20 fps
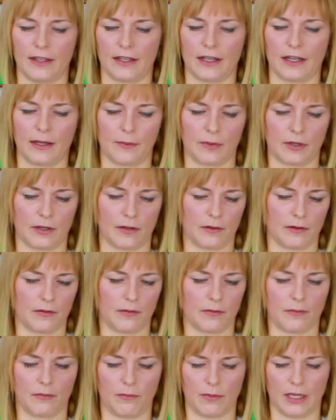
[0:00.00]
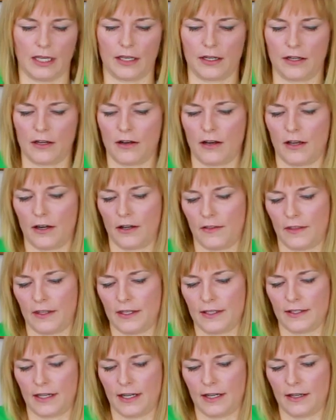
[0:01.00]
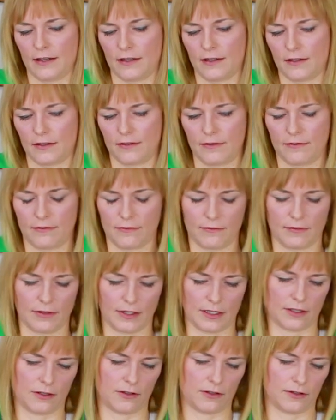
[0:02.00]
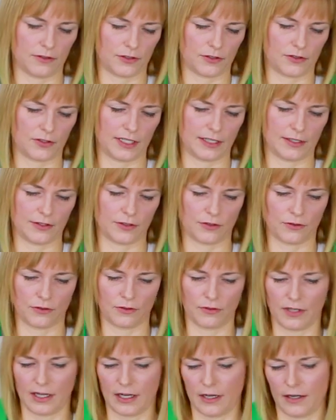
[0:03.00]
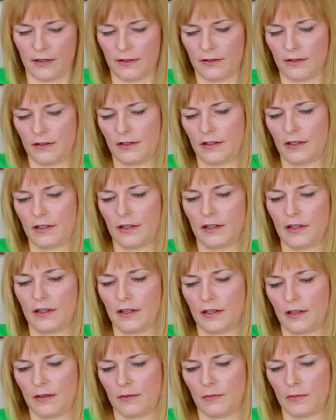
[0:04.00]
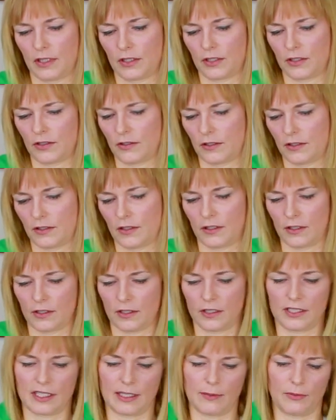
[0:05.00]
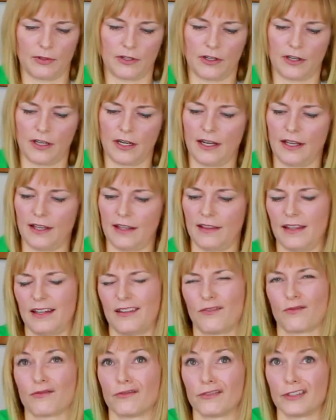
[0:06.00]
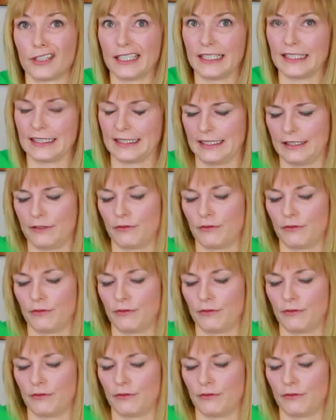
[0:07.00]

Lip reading: then I'm gonna make a knot on this end, all strands through there. Sure it's a good double knot, and then really,